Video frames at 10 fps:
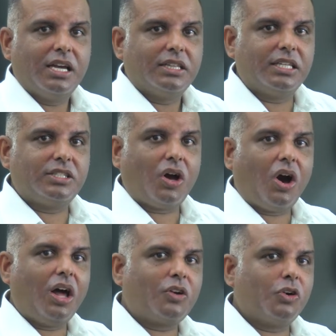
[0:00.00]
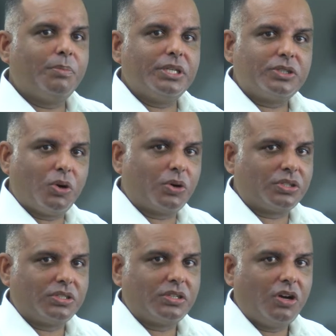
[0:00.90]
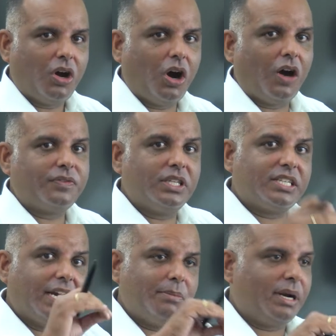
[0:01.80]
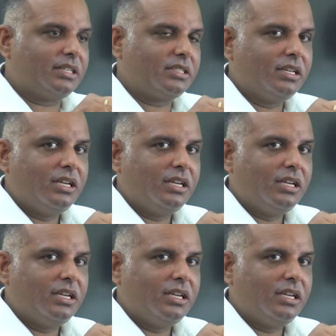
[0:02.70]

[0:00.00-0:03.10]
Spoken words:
These all could be source of the sediments.